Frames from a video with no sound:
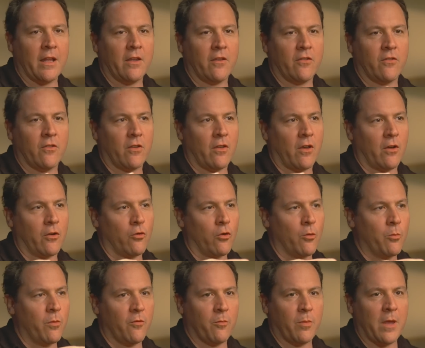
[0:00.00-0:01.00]
is a
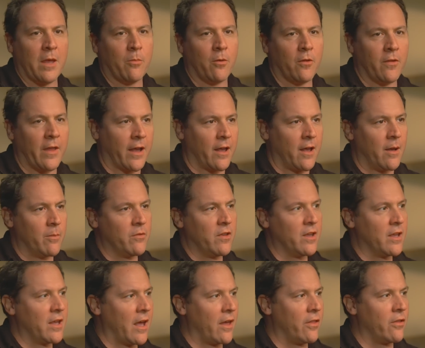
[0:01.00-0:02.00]
group of people that come
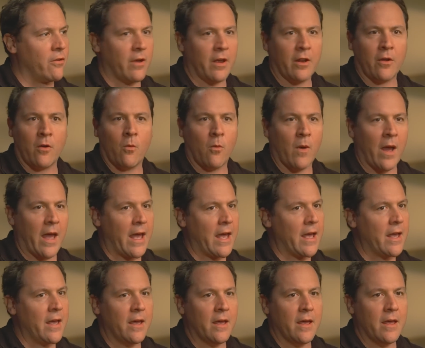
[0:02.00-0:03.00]
together in a
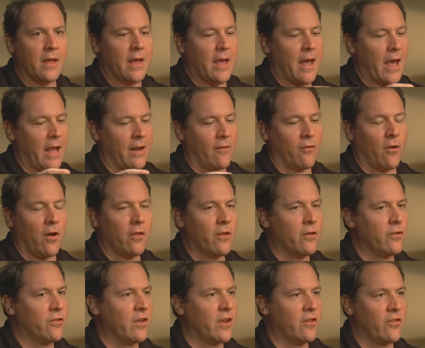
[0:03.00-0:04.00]
way, and if all
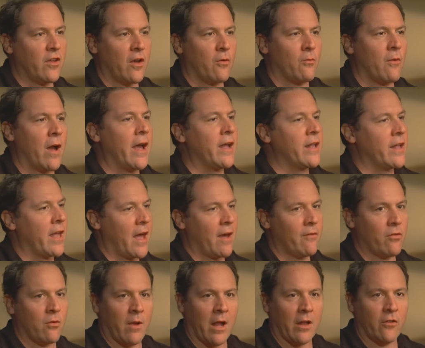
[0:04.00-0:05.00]
those things hit right and you
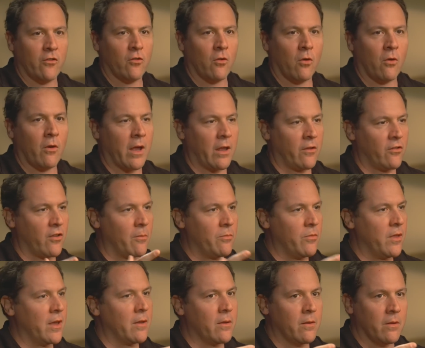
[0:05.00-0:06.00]
have the right story,
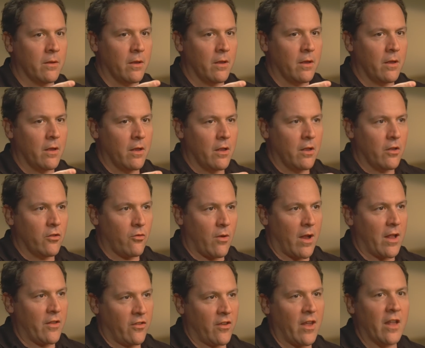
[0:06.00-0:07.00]
something
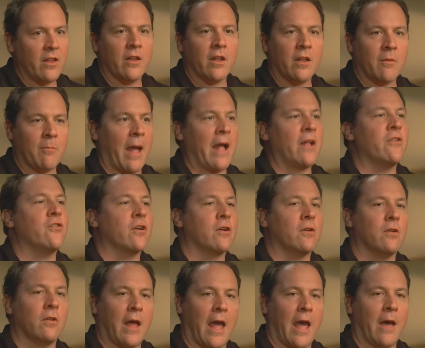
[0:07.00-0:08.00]
transcendent and
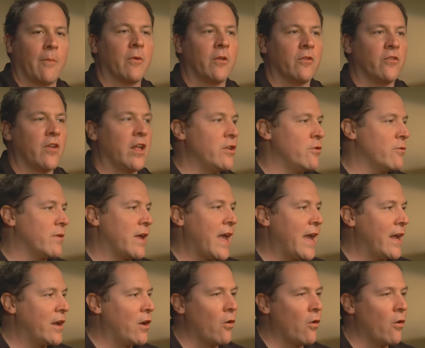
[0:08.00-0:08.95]
magical happens. And you can't